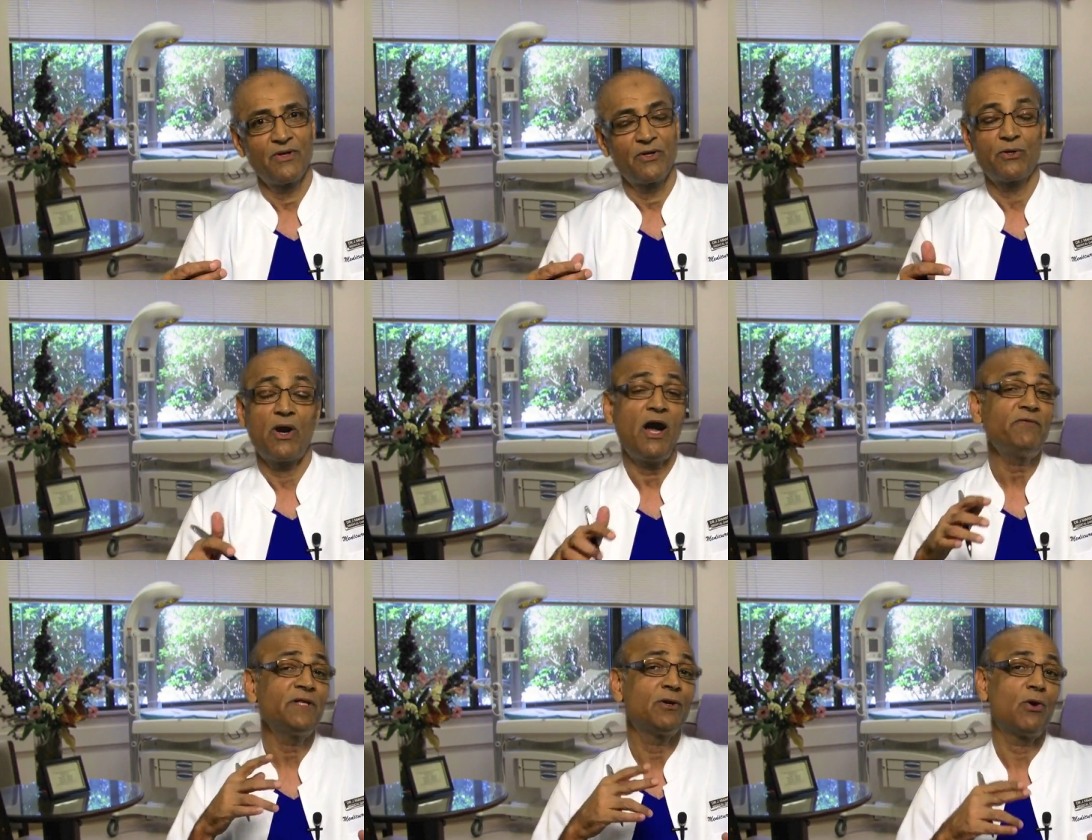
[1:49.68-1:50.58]
Now,
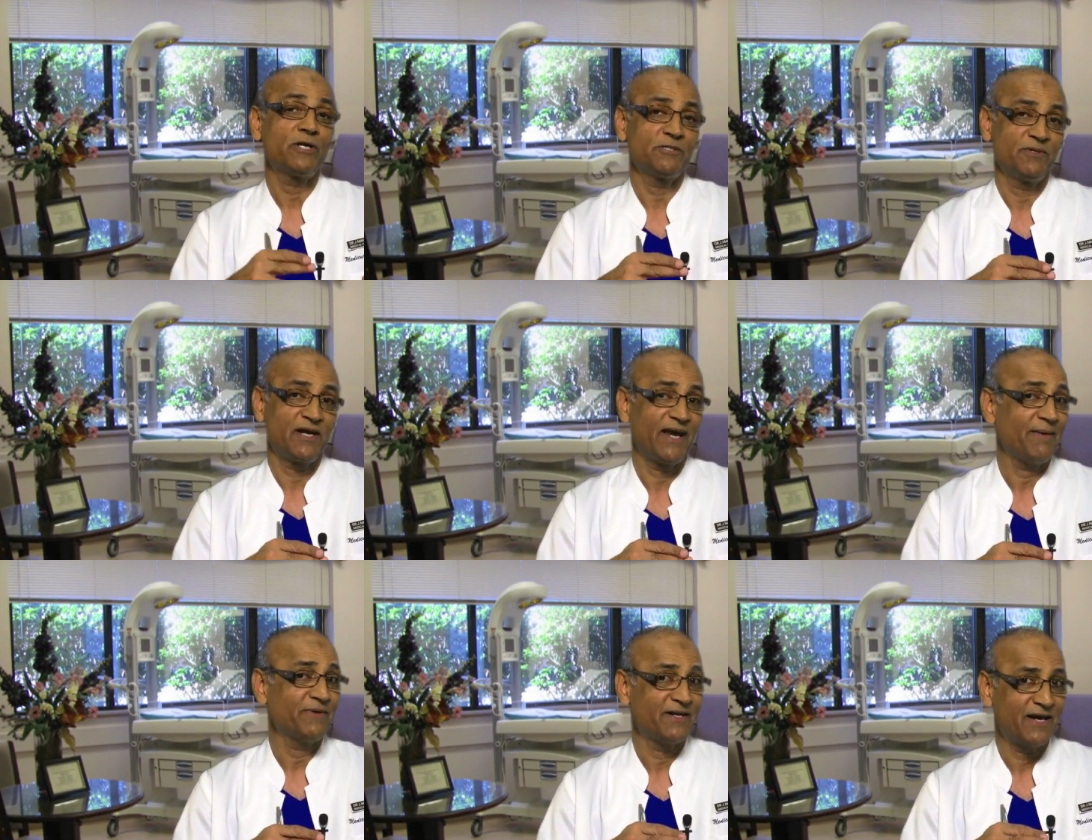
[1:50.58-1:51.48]
after the cord has been
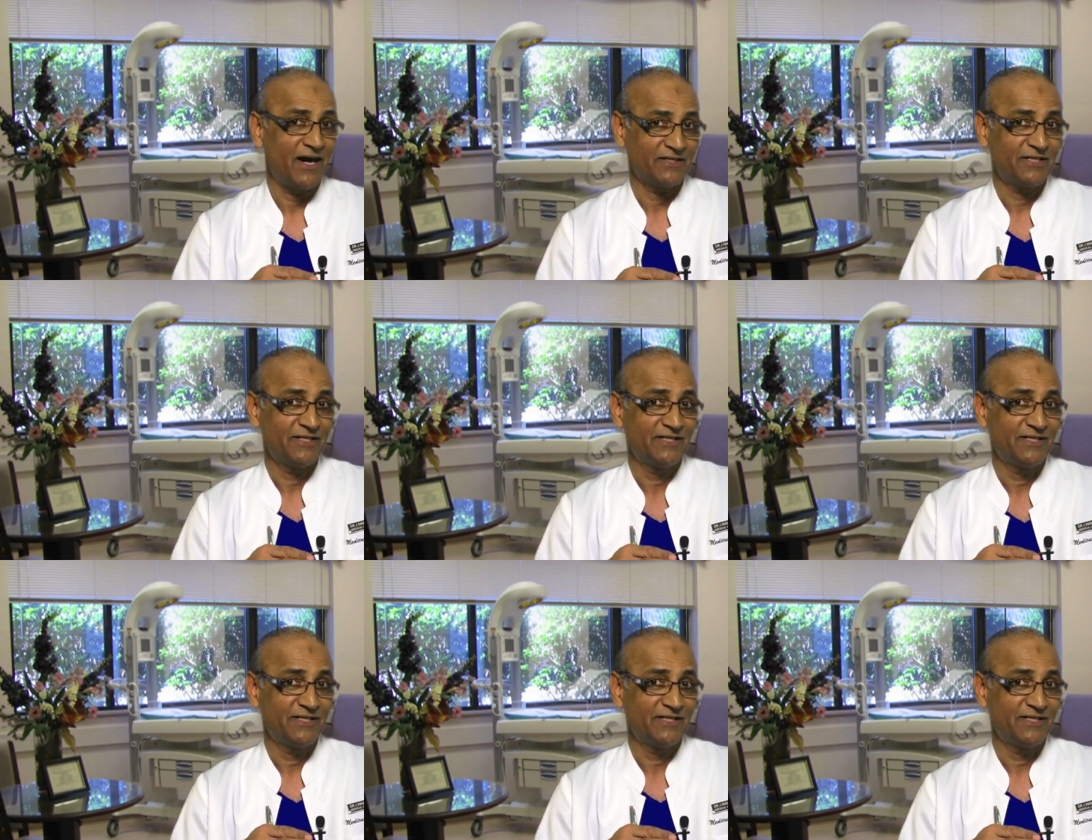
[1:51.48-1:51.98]
clamped and cut,